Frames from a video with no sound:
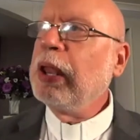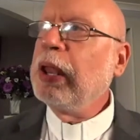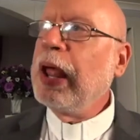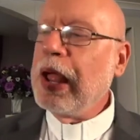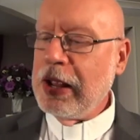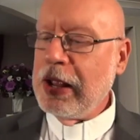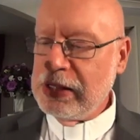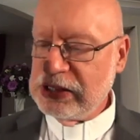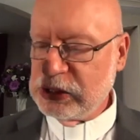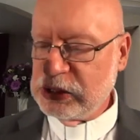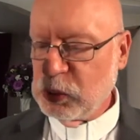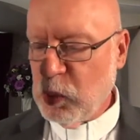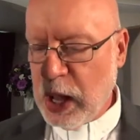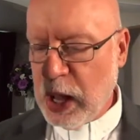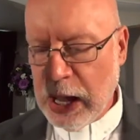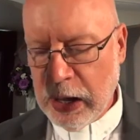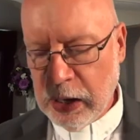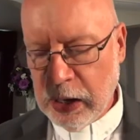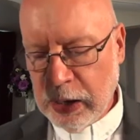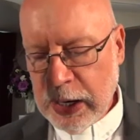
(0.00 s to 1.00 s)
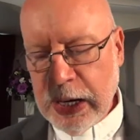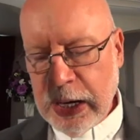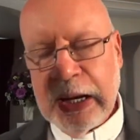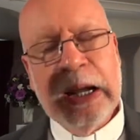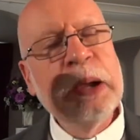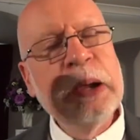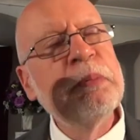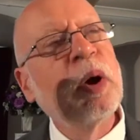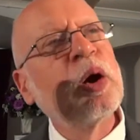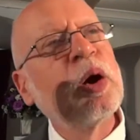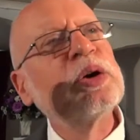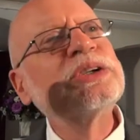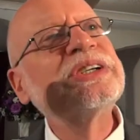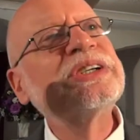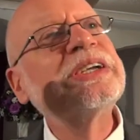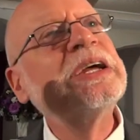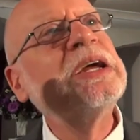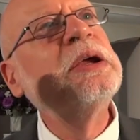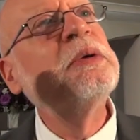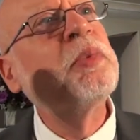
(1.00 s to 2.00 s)
place while
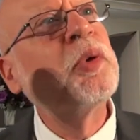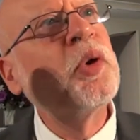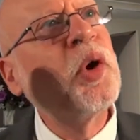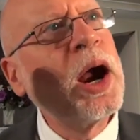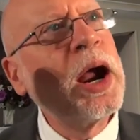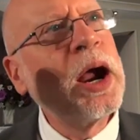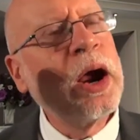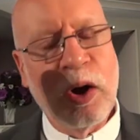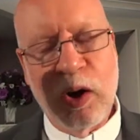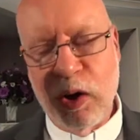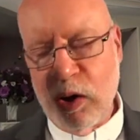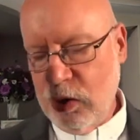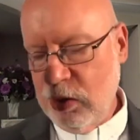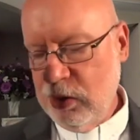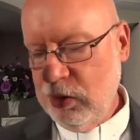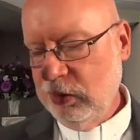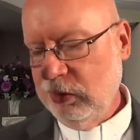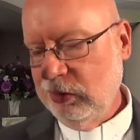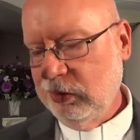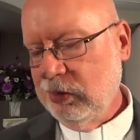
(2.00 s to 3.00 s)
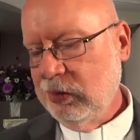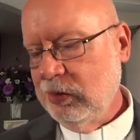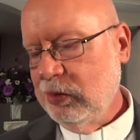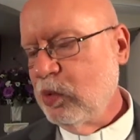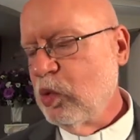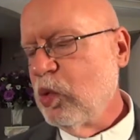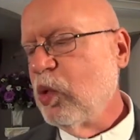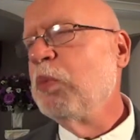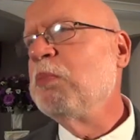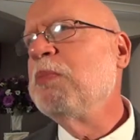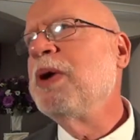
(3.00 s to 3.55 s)
immersed in prayer or